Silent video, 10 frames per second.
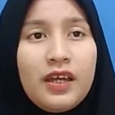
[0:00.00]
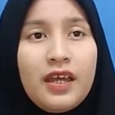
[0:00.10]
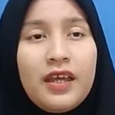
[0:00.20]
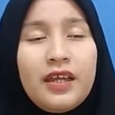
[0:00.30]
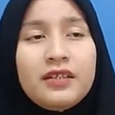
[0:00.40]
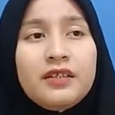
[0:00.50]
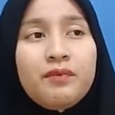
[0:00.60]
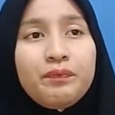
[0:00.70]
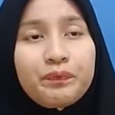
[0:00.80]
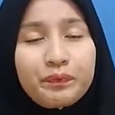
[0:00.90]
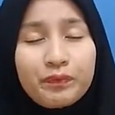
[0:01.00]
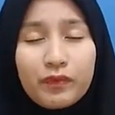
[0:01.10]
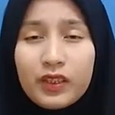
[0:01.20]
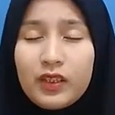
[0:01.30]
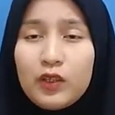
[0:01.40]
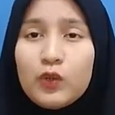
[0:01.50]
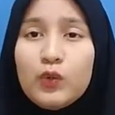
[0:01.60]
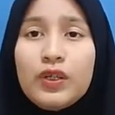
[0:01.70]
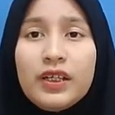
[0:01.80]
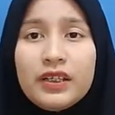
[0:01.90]
and to
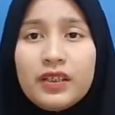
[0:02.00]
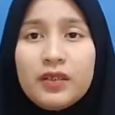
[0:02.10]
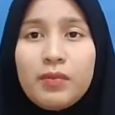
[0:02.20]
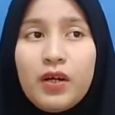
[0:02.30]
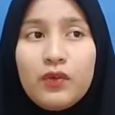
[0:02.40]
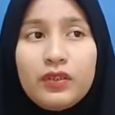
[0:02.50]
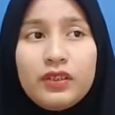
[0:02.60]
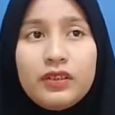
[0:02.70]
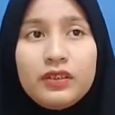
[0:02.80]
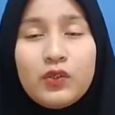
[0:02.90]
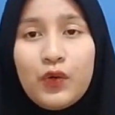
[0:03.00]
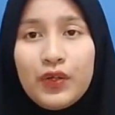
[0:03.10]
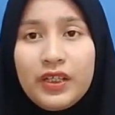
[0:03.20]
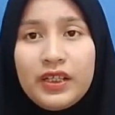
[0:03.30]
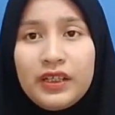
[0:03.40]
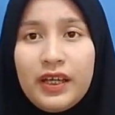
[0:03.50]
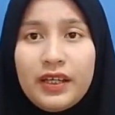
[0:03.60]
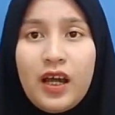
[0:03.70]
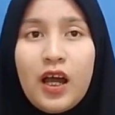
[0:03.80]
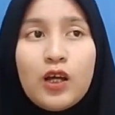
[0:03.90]
learn about the coding
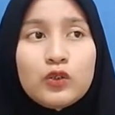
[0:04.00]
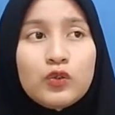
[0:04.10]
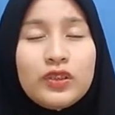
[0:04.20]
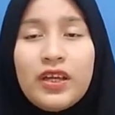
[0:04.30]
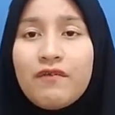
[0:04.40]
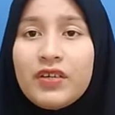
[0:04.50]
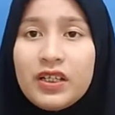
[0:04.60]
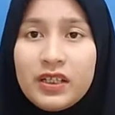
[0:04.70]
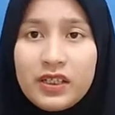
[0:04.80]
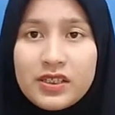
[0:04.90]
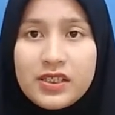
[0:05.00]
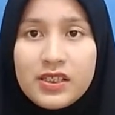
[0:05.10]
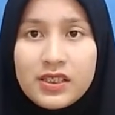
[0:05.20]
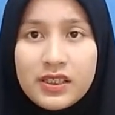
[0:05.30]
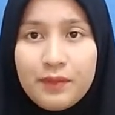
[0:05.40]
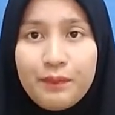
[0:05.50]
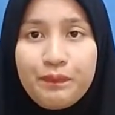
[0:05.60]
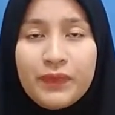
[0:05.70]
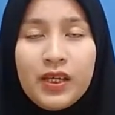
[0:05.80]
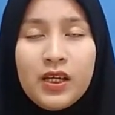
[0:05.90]
and how to develop a
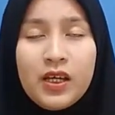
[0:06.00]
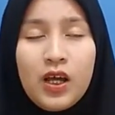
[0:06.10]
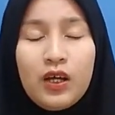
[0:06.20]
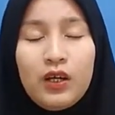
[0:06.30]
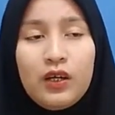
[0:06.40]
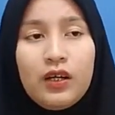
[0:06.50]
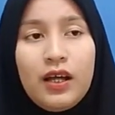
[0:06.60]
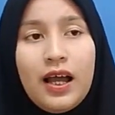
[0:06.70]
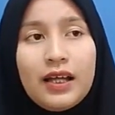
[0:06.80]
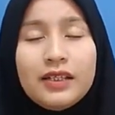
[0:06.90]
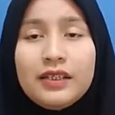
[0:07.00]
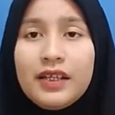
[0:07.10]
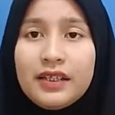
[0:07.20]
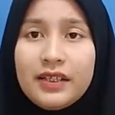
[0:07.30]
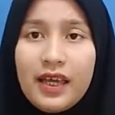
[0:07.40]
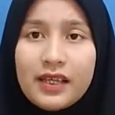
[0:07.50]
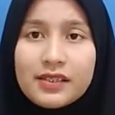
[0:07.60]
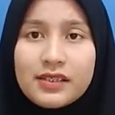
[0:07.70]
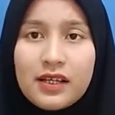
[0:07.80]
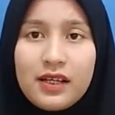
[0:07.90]
system. Other than that,
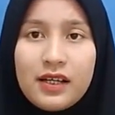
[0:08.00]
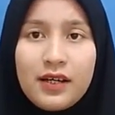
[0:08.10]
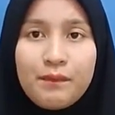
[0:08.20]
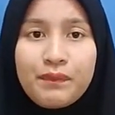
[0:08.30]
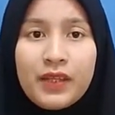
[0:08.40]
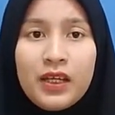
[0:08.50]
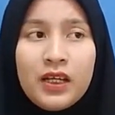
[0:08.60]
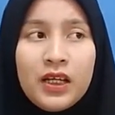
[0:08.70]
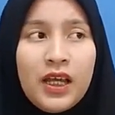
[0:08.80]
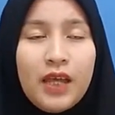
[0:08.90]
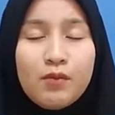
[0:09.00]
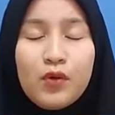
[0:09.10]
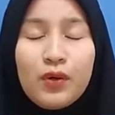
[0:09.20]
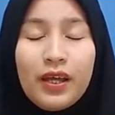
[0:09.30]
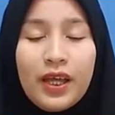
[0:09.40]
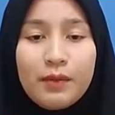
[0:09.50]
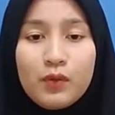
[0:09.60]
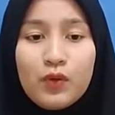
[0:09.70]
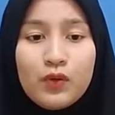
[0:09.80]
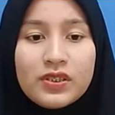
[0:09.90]

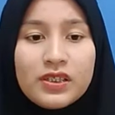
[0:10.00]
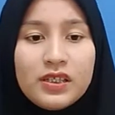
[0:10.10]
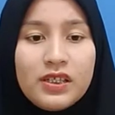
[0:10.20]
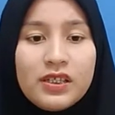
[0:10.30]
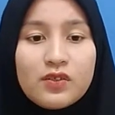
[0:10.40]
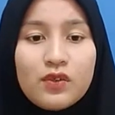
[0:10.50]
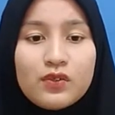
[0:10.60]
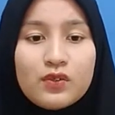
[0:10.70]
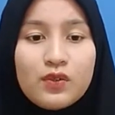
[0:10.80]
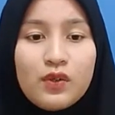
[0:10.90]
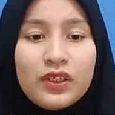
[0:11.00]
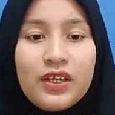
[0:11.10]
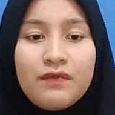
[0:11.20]
MOOC is also